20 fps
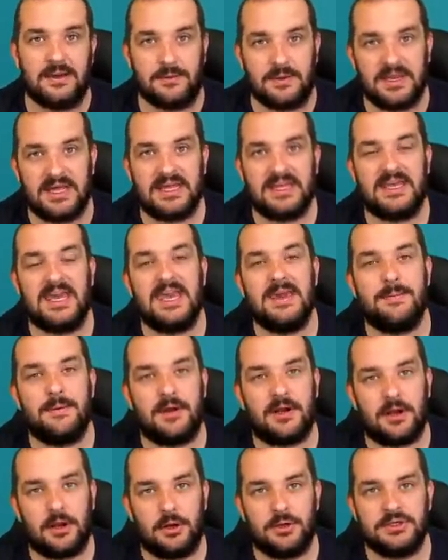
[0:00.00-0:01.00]
I'm going to keep a
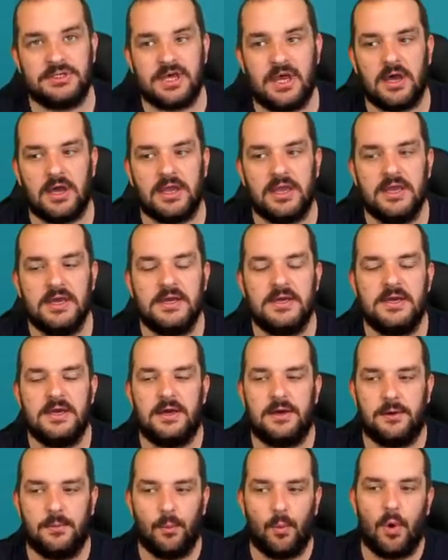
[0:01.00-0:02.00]
close eye
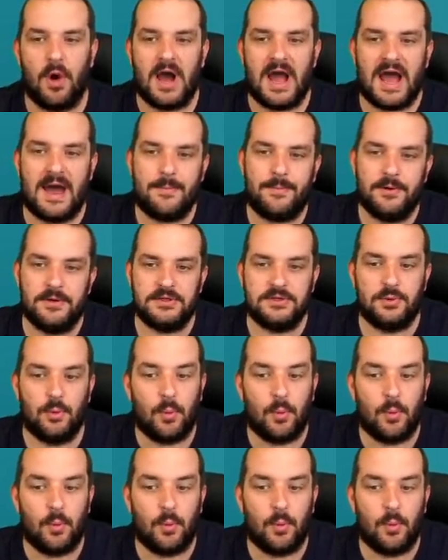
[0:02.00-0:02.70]
on what happens.